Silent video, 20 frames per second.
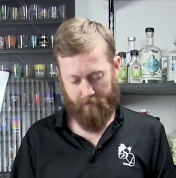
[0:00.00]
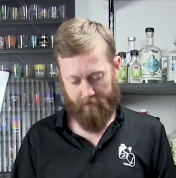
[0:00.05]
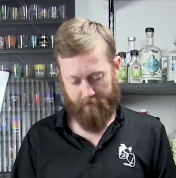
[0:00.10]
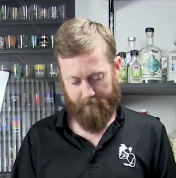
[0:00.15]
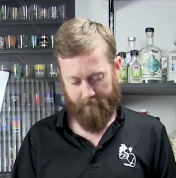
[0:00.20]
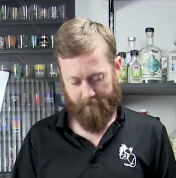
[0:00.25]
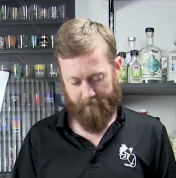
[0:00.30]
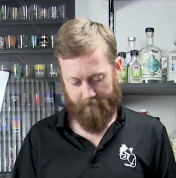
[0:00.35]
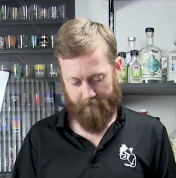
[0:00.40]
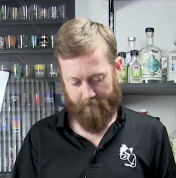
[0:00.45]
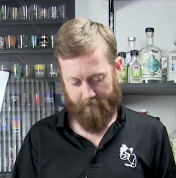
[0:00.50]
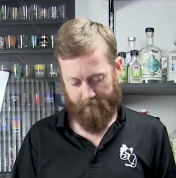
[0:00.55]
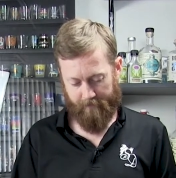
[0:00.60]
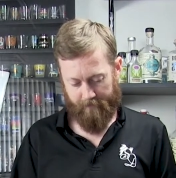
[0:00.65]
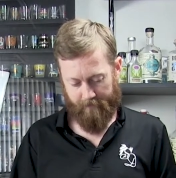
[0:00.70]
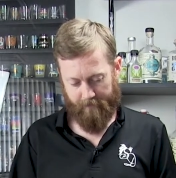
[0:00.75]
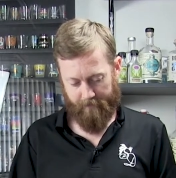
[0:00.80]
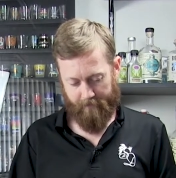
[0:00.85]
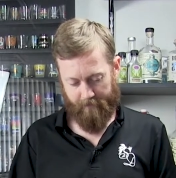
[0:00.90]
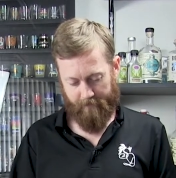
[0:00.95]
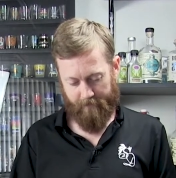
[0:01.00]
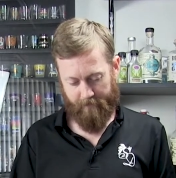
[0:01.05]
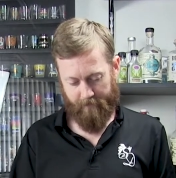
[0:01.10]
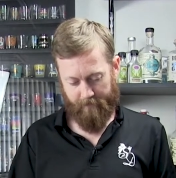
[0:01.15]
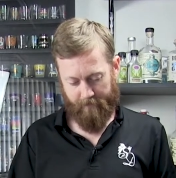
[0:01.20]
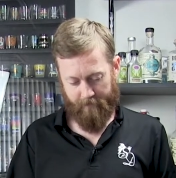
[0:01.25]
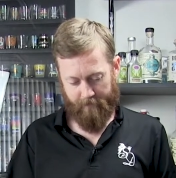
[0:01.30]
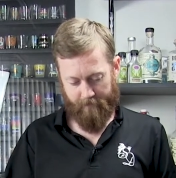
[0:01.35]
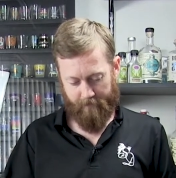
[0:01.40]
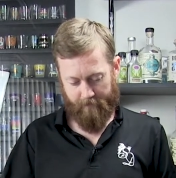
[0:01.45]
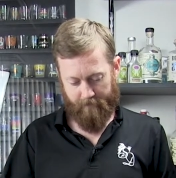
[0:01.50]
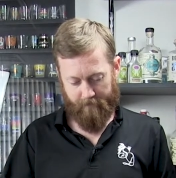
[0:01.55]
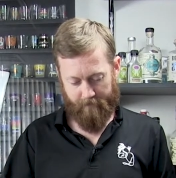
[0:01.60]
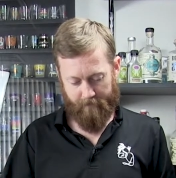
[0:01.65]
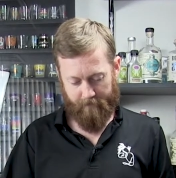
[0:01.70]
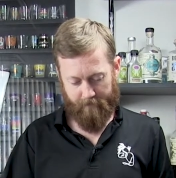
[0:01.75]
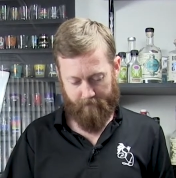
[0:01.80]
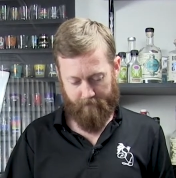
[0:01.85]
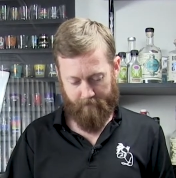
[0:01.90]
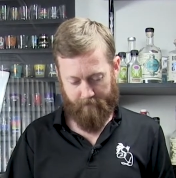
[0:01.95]

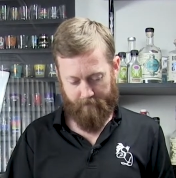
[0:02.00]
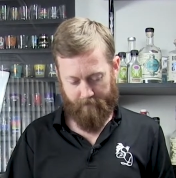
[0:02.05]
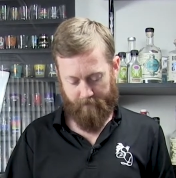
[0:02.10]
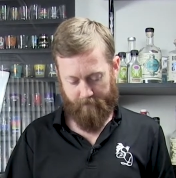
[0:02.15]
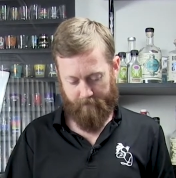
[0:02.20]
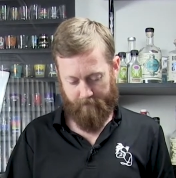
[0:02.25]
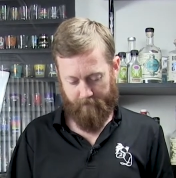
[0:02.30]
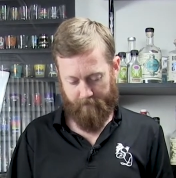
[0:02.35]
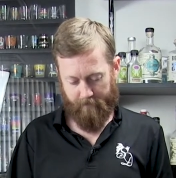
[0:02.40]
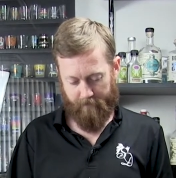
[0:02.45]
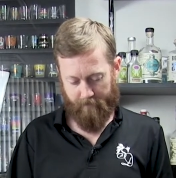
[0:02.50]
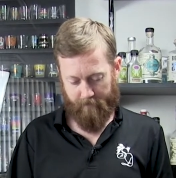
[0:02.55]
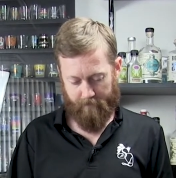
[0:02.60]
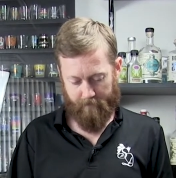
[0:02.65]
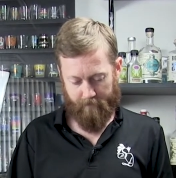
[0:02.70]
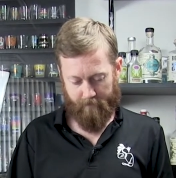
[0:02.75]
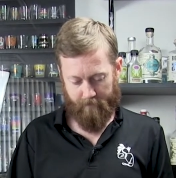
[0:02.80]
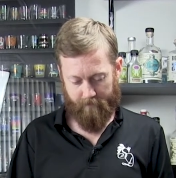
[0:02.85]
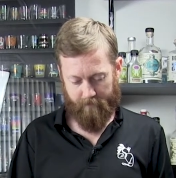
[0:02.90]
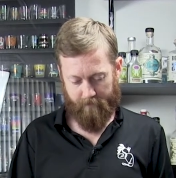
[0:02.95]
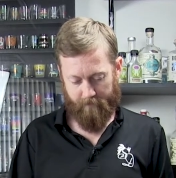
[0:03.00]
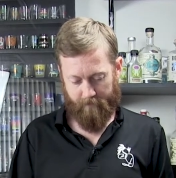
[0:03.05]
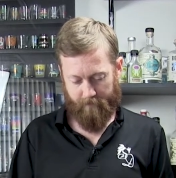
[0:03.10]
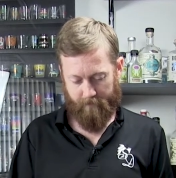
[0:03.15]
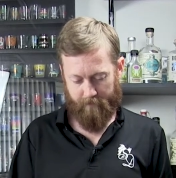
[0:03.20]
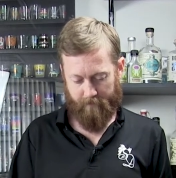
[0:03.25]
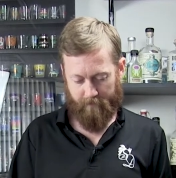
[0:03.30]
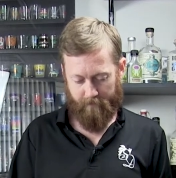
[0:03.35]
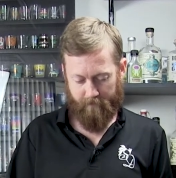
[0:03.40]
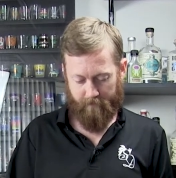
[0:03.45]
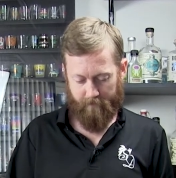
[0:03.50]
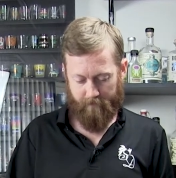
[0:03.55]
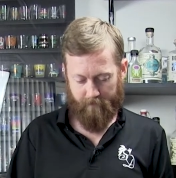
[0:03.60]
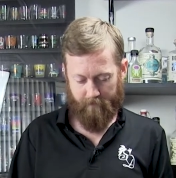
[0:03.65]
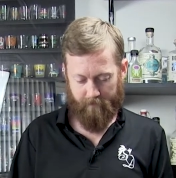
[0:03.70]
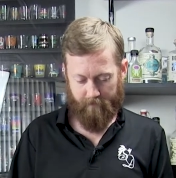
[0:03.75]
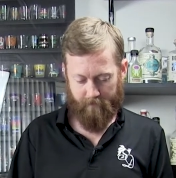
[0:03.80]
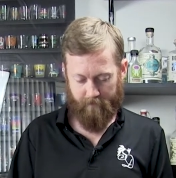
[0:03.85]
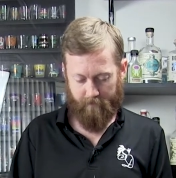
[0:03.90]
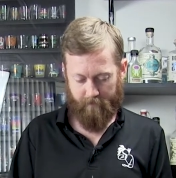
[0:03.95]

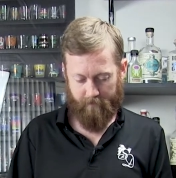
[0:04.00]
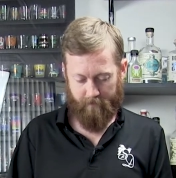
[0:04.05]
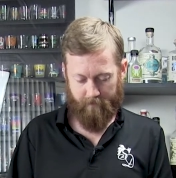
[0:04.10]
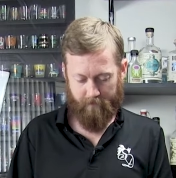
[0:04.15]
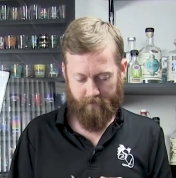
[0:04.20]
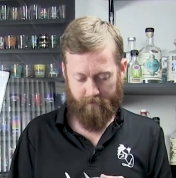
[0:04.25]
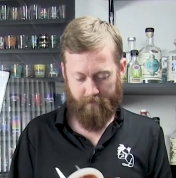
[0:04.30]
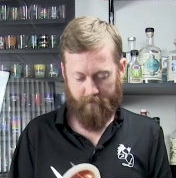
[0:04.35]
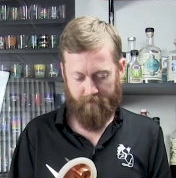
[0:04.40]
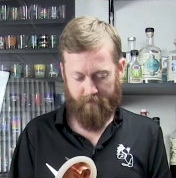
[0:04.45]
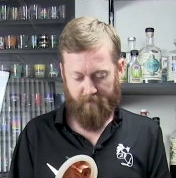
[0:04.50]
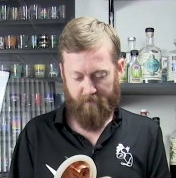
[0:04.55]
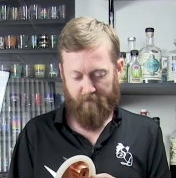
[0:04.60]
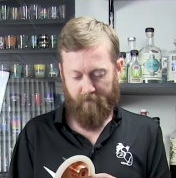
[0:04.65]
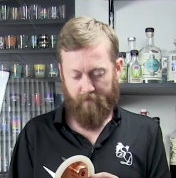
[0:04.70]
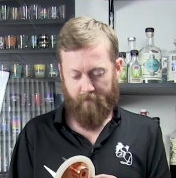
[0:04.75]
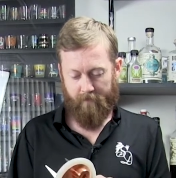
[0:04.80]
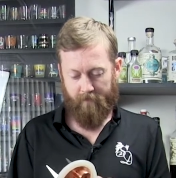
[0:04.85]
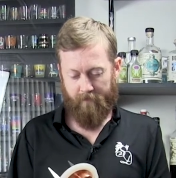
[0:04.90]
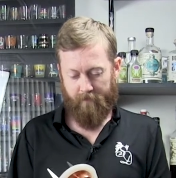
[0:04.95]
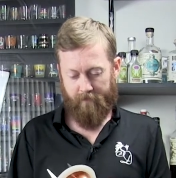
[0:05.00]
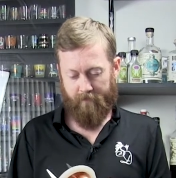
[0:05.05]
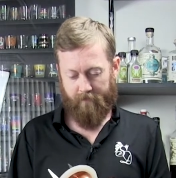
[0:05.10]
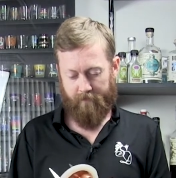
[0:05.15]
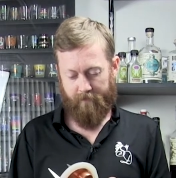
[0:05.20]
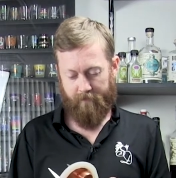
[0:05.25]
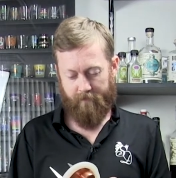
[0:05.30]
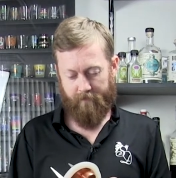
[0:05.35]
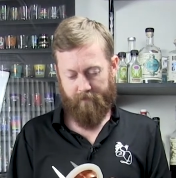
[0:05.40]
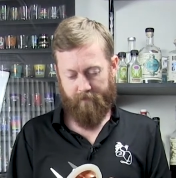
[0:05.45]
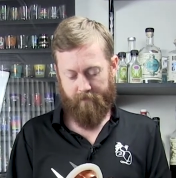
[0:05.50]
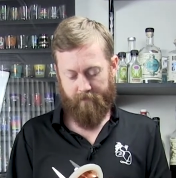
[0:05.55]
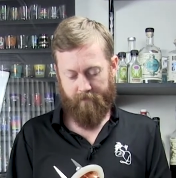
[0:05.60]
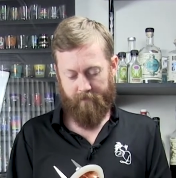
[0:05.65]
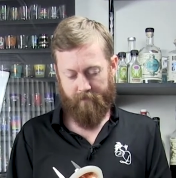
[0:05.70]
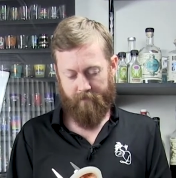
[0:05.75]
[no speech]